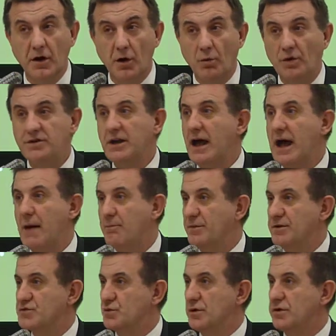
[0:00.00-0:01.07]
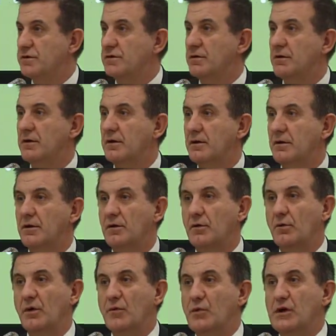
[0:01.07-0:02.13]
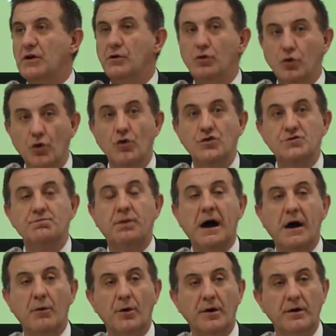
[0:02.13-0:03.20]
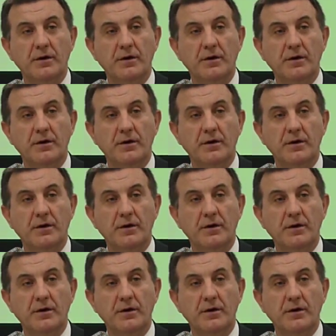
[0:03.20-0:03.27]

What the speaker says: What happens when we lose power?